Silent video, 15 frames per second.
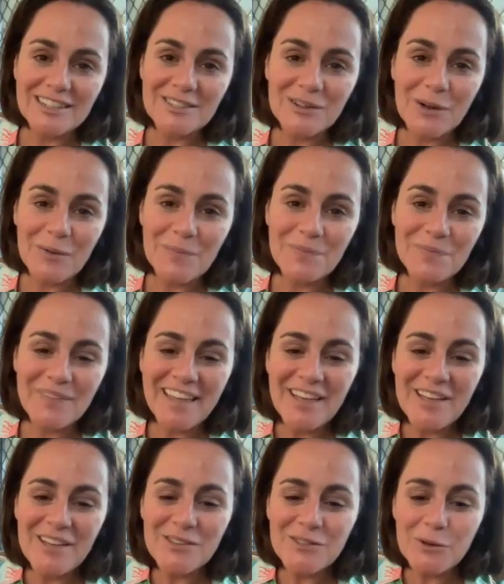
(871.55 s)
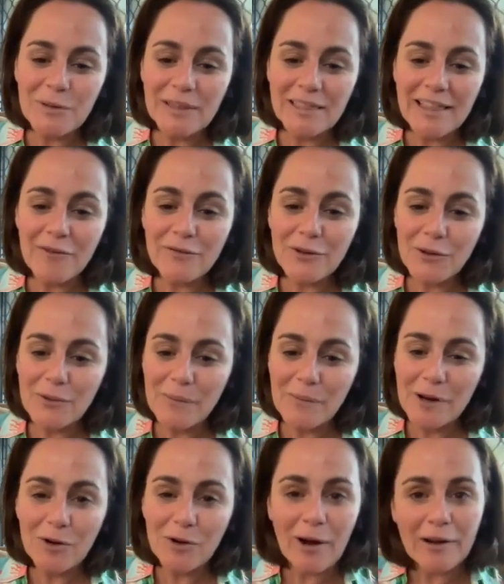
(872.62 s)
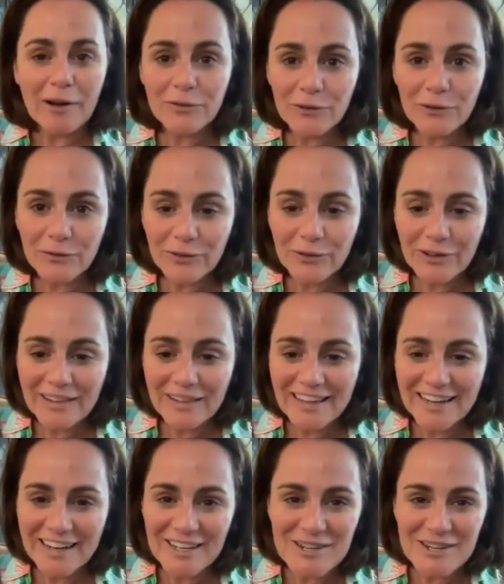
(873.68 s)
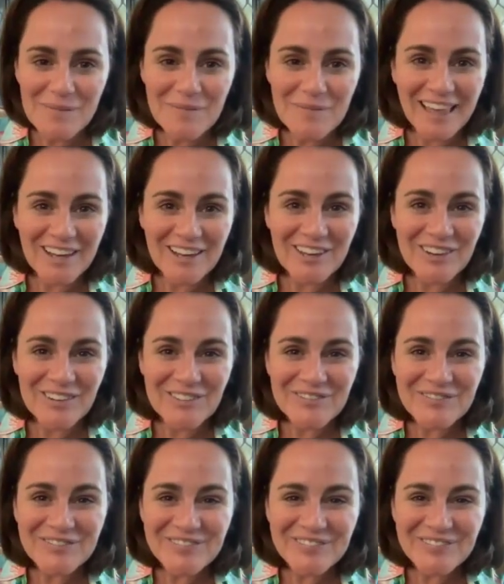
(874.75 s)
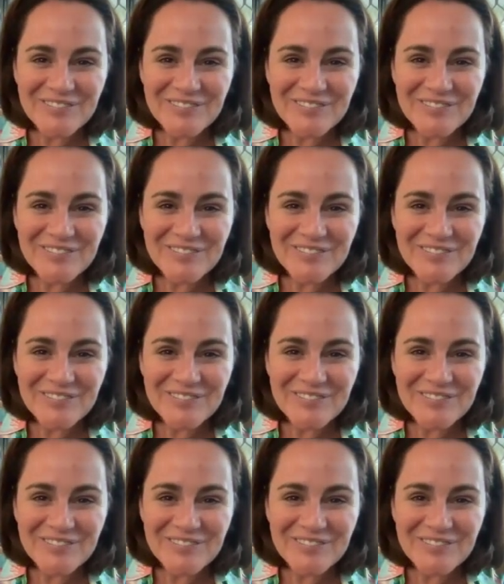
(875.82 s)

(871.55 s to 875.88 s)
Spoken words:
So, Sue, we love you and we're grateful for your leadership. Thank you.